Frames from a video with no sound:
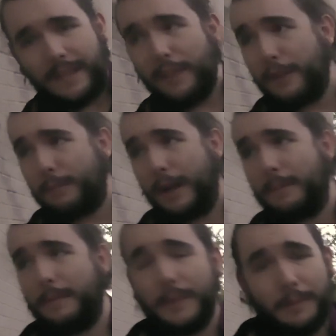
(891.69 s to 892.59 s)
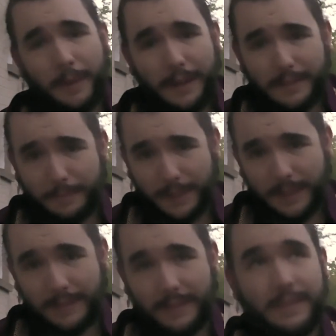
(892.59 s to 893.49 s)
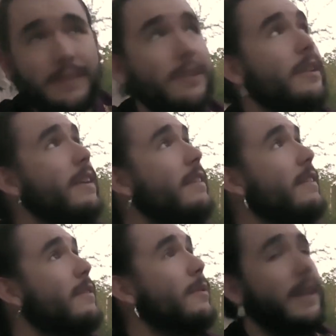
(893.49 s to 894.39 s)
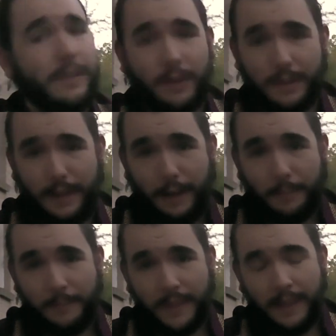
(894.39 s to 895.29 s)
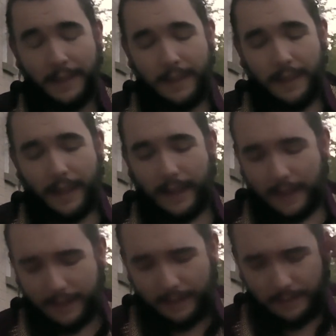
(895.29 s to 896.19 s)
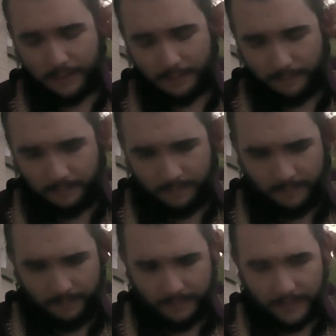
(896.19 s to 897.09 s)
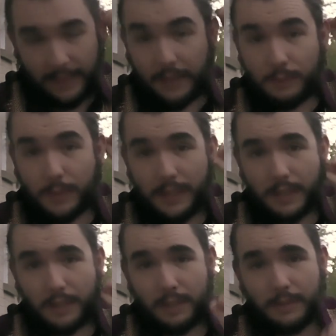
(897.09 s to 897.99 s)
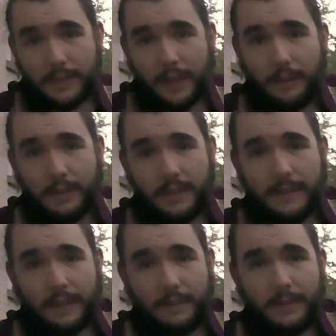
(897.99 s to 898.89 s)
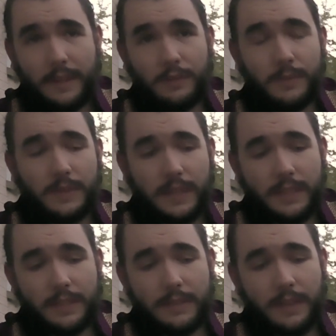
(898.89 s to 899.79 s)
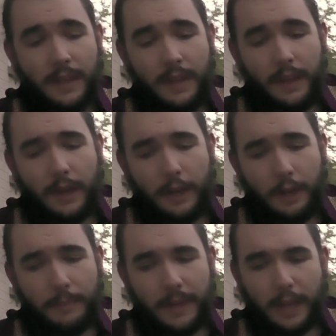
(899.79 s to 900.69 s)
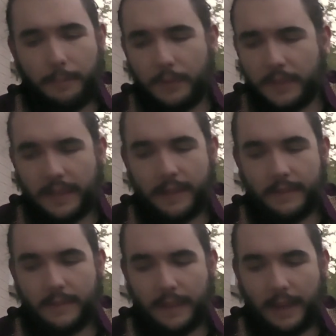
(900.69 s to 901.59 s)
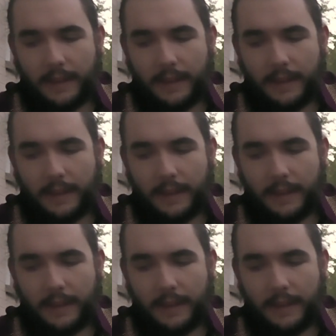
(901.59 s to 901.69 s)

There probably was, because it's starting to get dark now. And that's really going to close out the psychosexual stages. A couple things that